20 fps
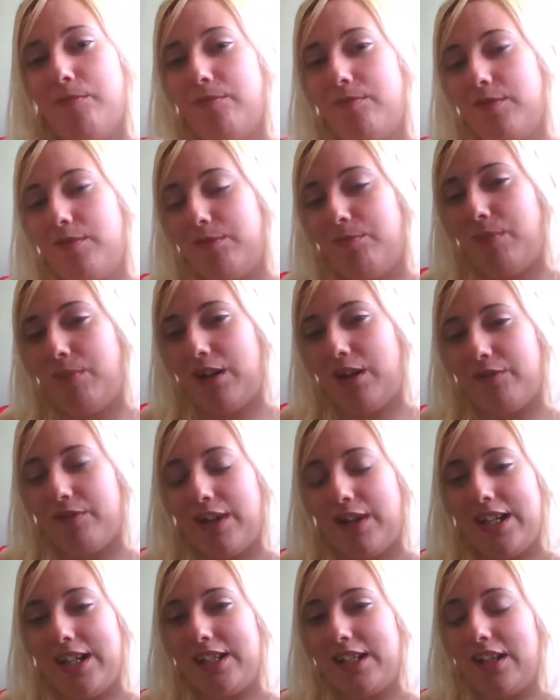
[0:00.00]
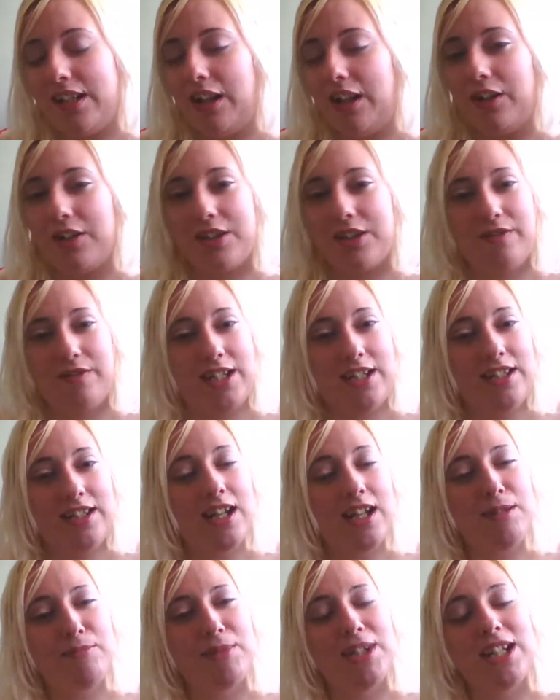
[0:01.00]
To paraphrase a lot of what he
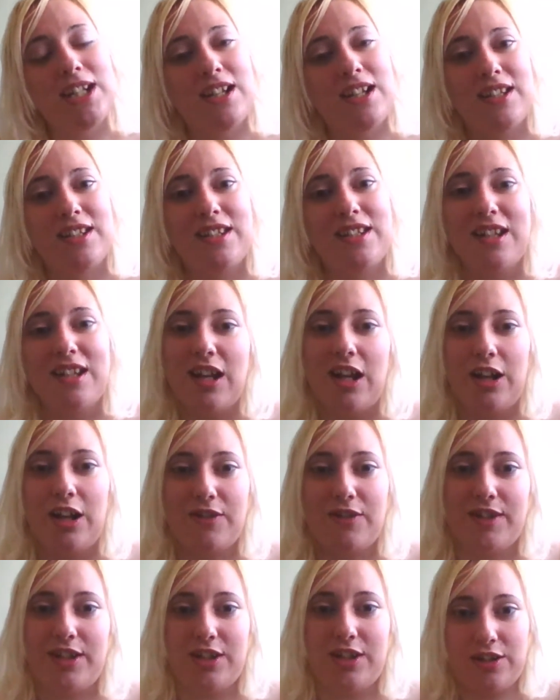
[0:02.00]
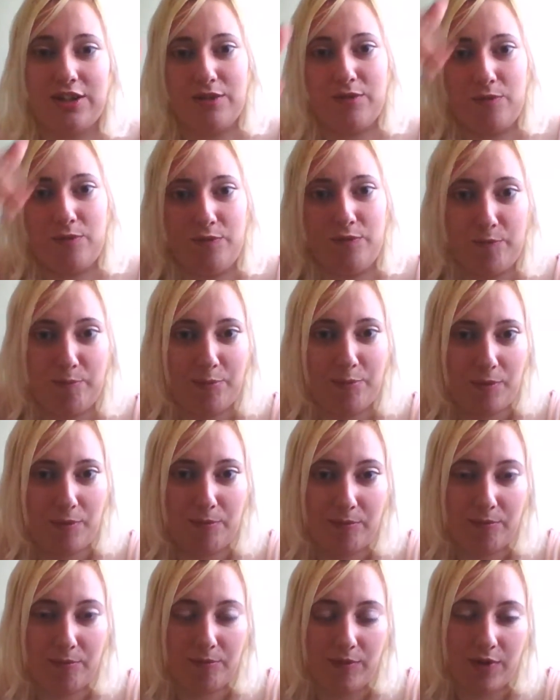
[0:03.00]
said, because a lot of it just whoop
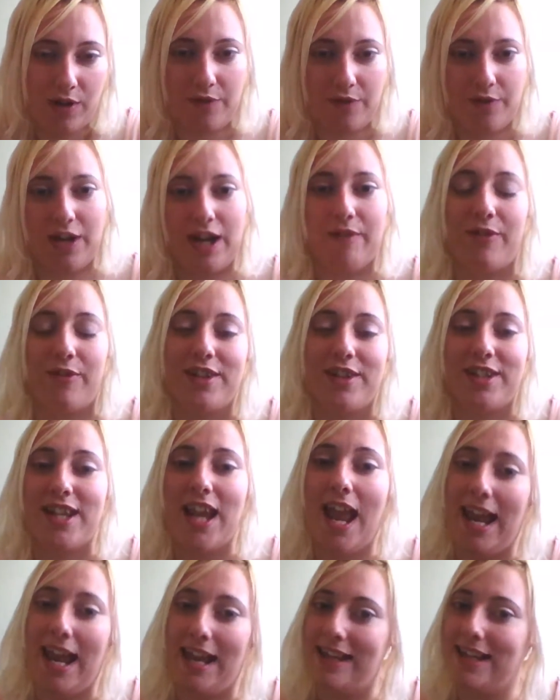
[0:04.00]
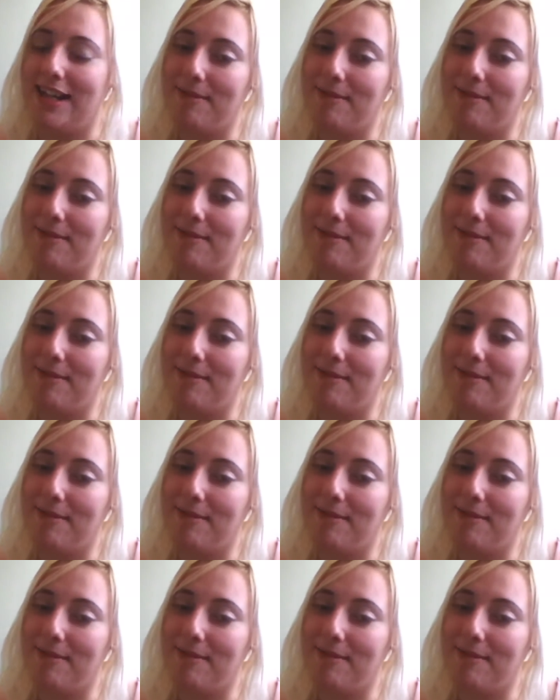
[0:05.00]
over everyone's head.